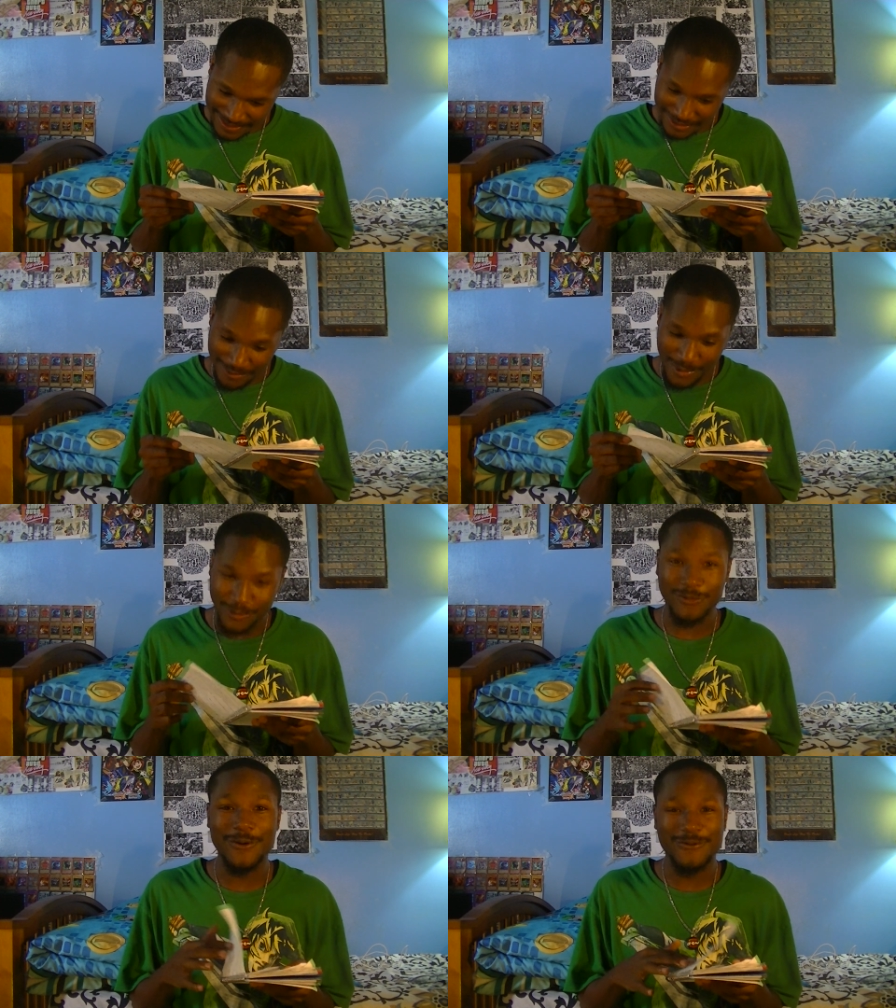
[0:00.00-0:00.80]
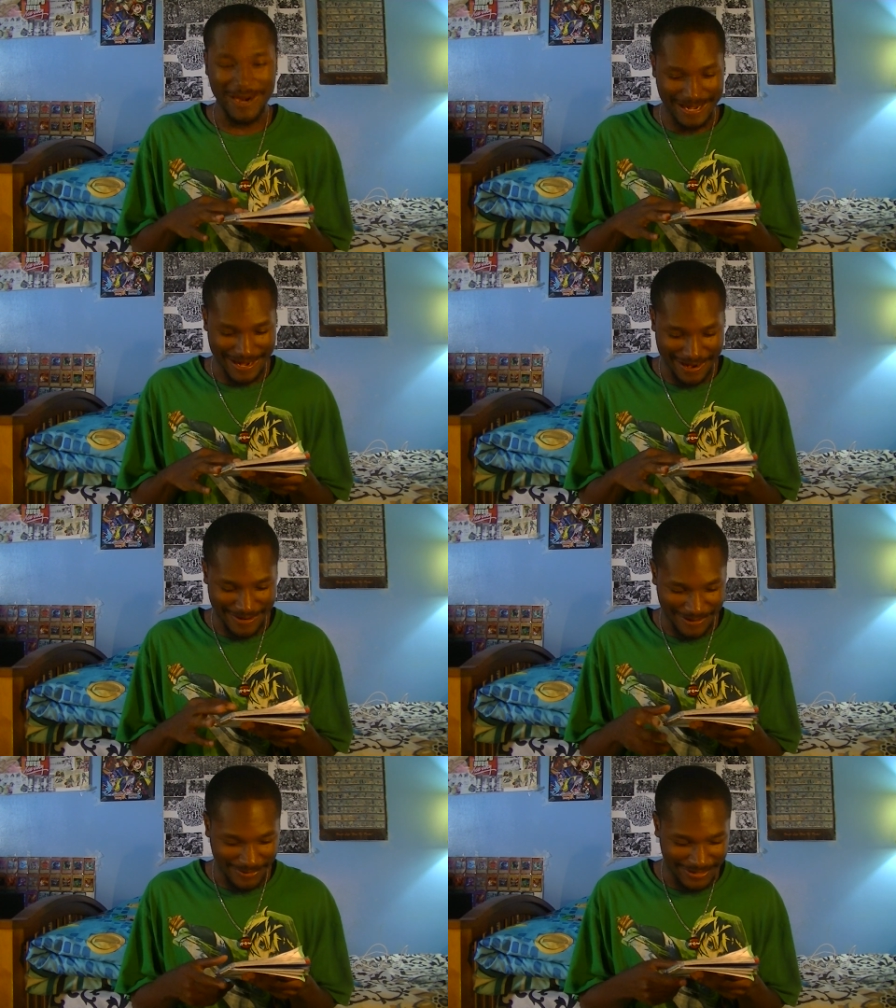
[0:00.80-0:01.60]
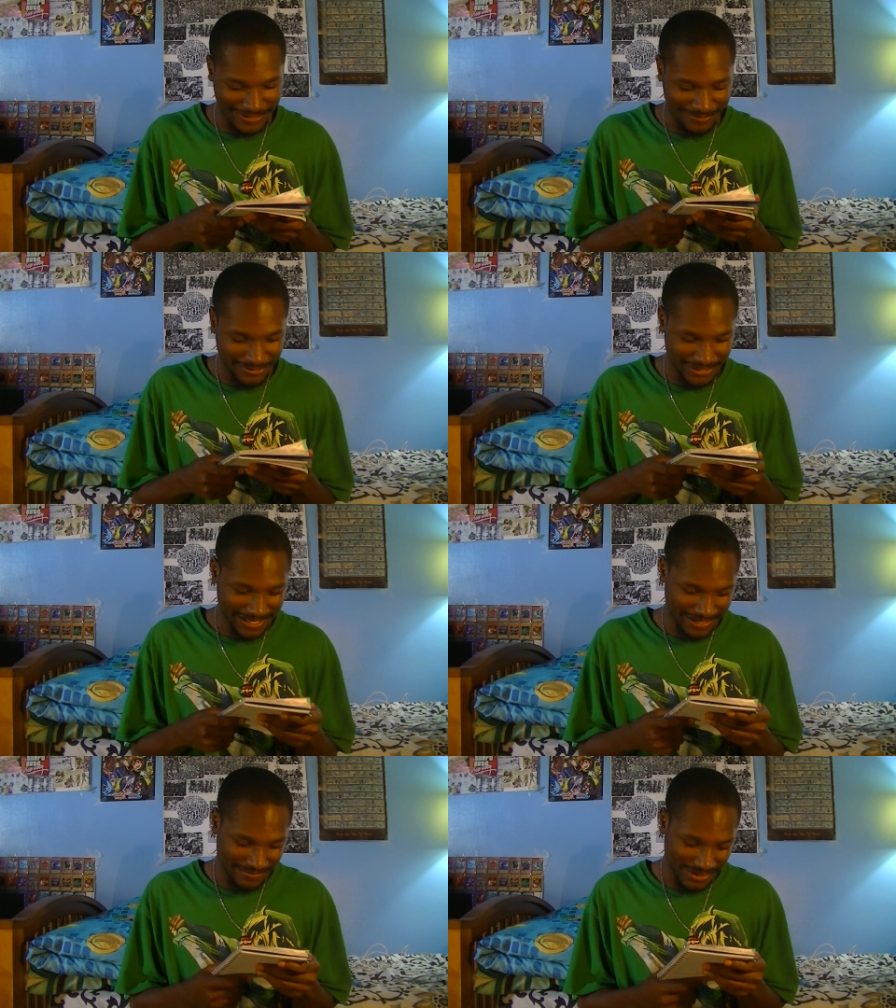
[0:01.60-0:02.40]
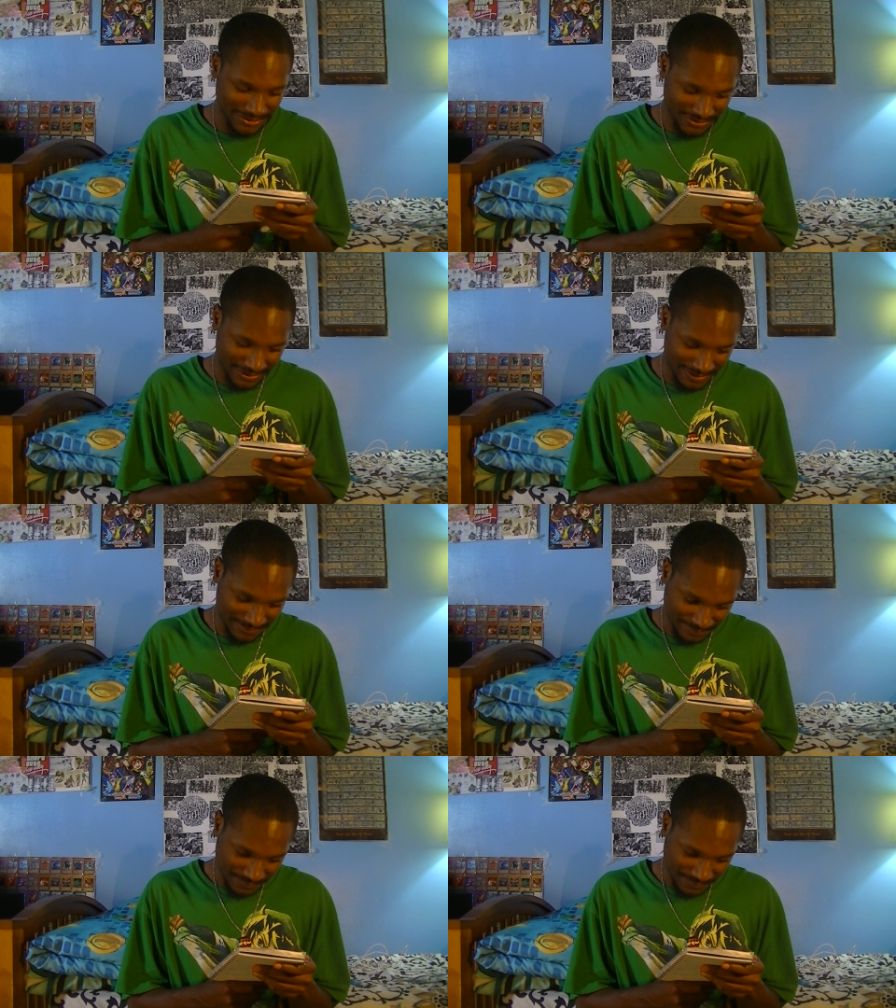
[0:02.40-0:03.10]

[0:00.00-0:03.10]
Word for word: So I'm on a roll right now. I'm gonna double check and make sure